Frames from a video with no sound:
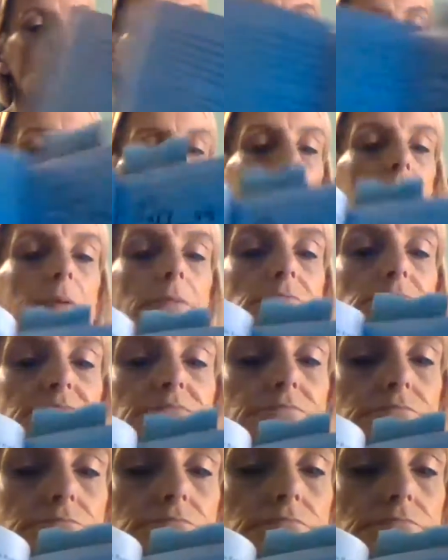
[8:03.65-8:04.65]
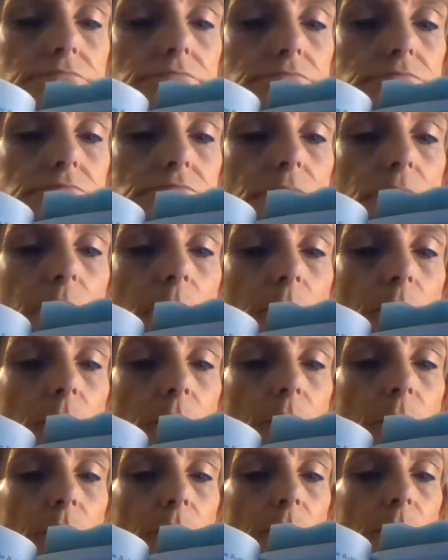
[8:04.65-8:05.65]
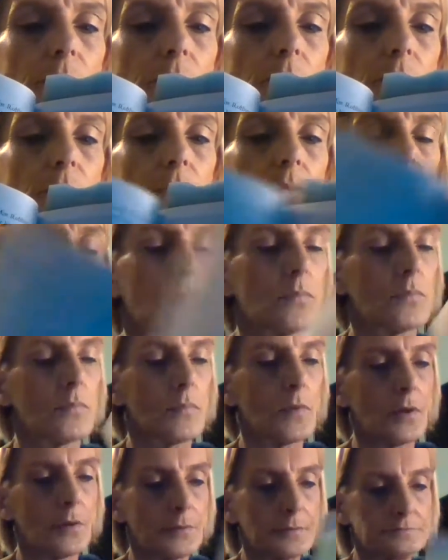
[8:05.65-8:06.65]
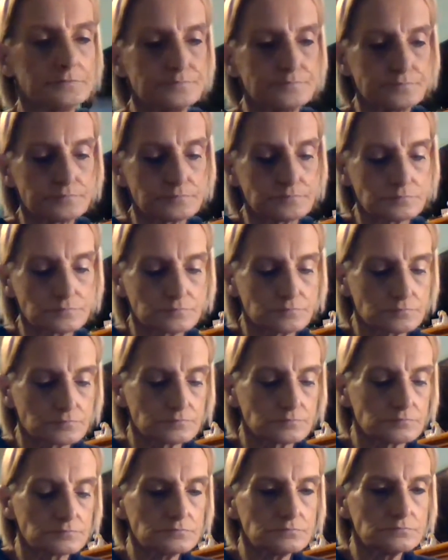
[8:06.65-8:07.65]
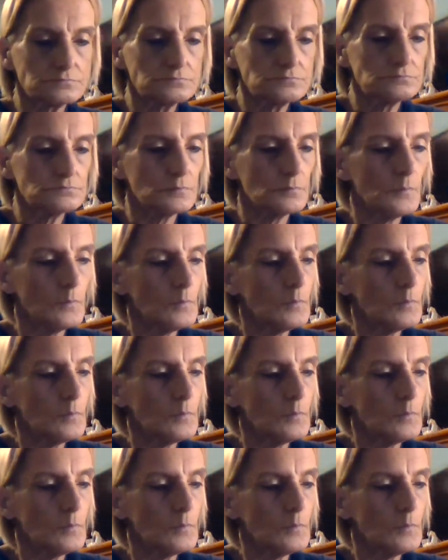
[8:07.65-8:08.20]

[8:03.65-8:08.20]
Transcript: (silence)